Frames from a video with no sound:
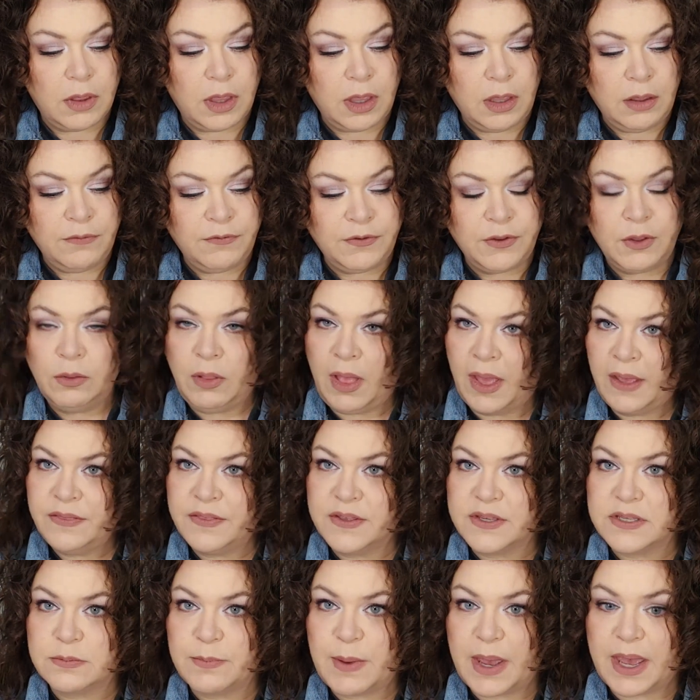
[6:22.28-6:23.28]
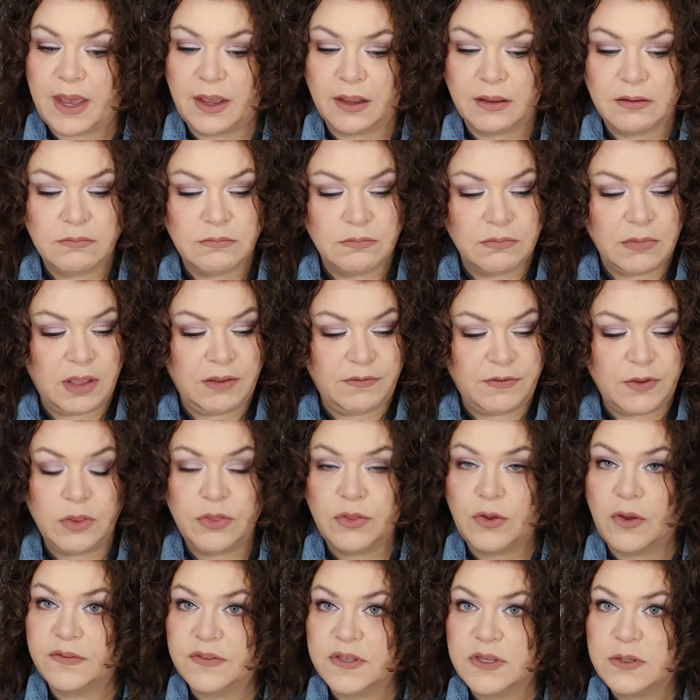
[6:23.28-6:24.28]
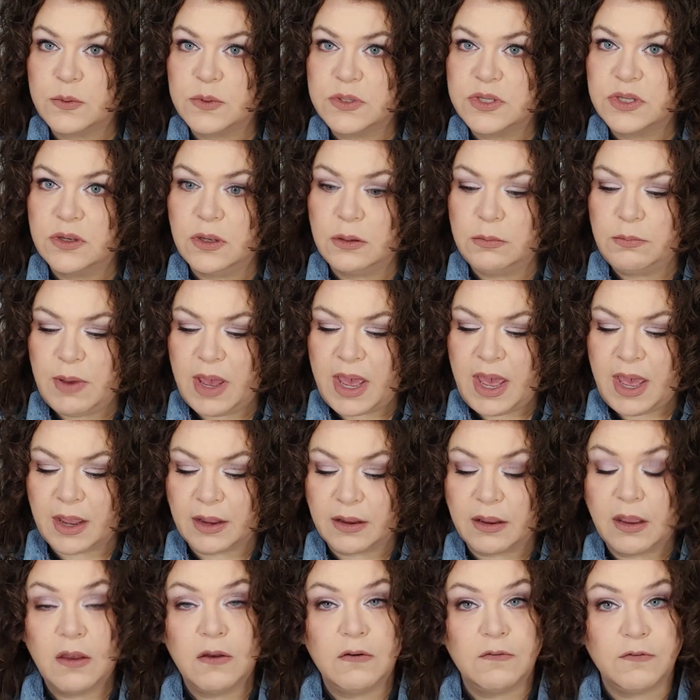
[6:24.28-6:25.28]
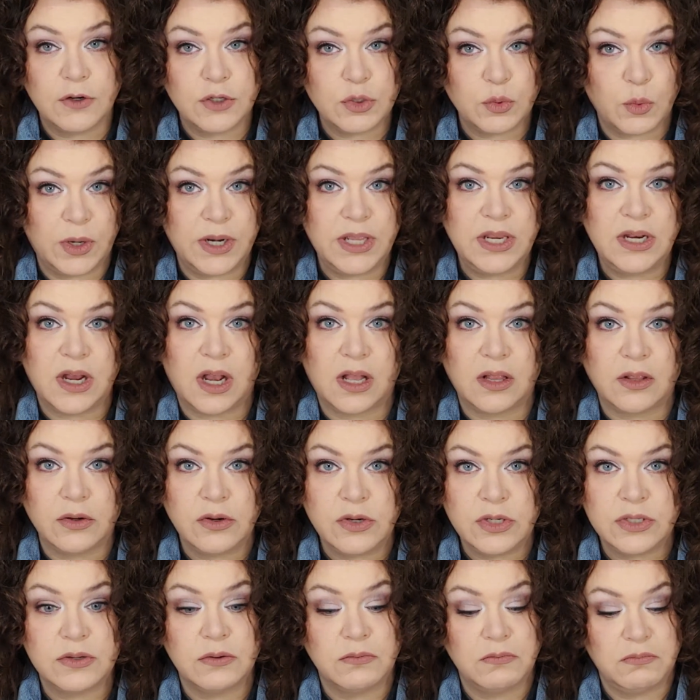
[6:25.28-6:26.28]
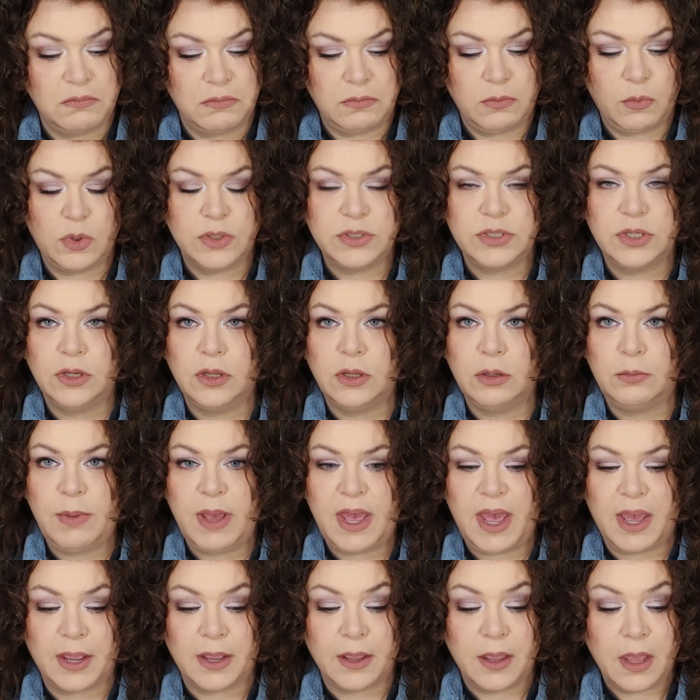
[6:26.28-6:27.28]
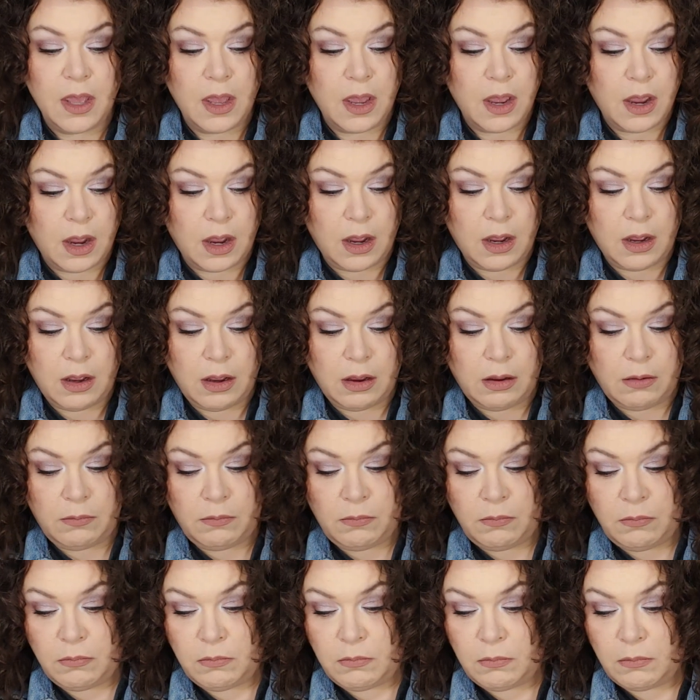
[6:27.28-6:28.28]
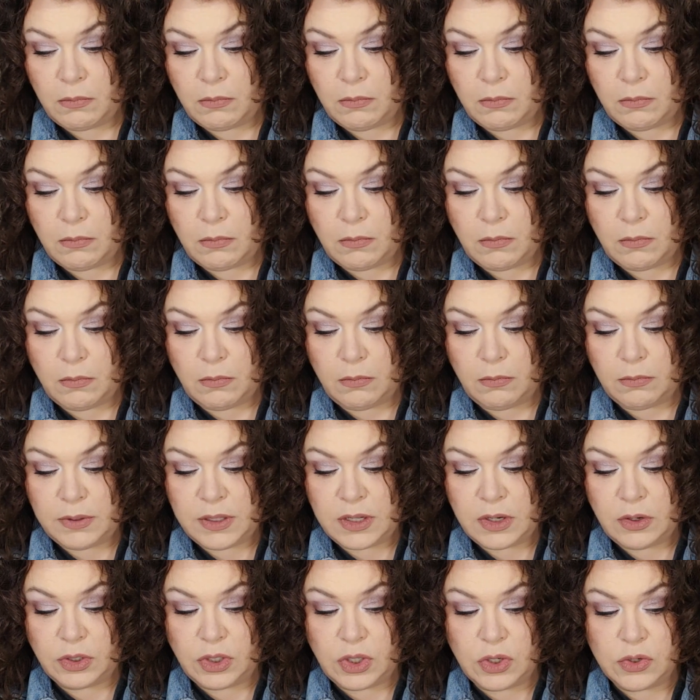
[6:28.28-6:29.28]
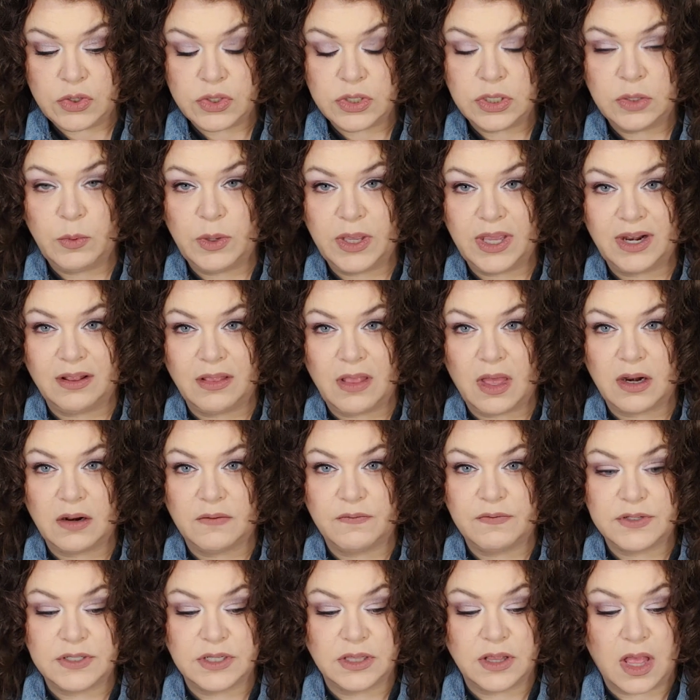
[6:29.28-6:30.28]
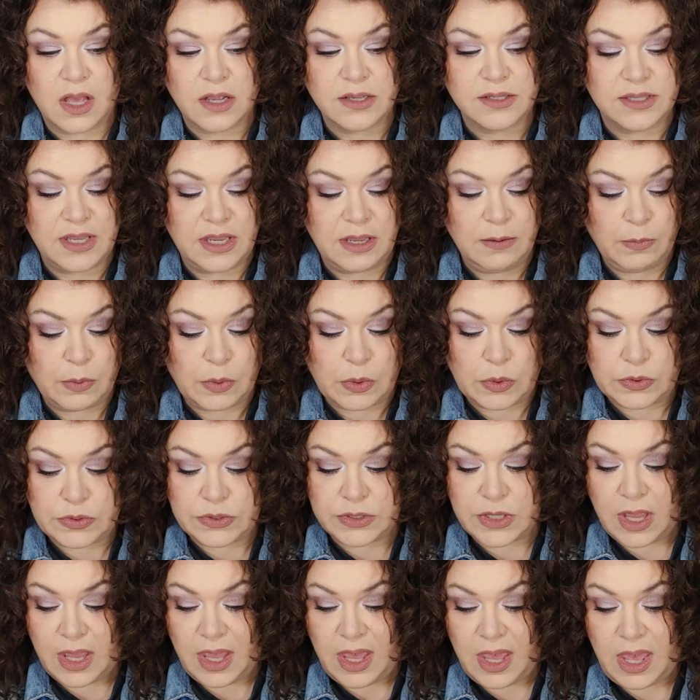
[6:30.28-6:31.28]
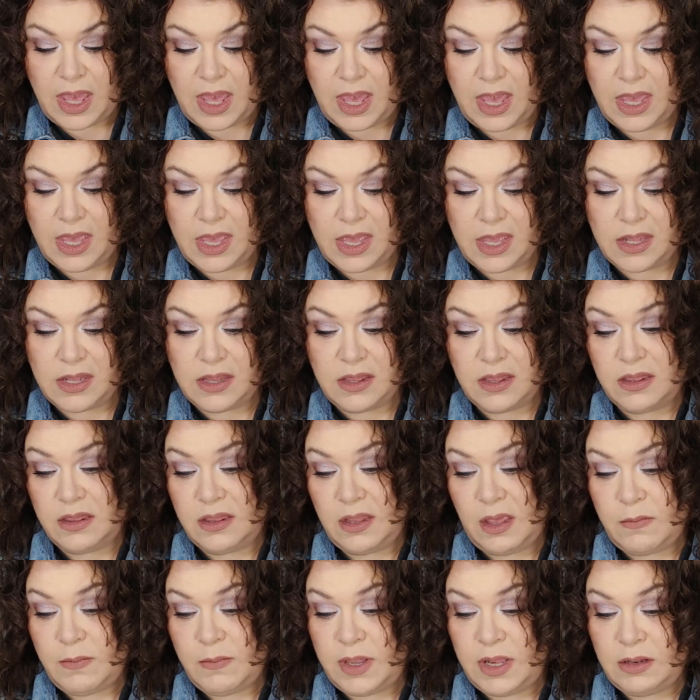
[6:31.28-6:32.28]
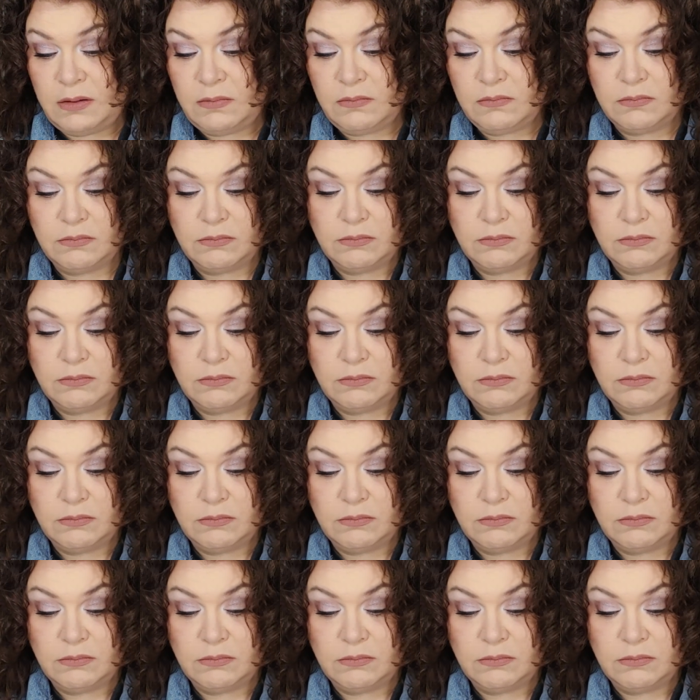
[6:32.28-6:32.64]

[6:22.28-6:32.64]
if you like this bag, if you thought this was a good bag. For $20, was it a good bag? Um, you know, usually we get a lot of deluxe samples. And, I mean,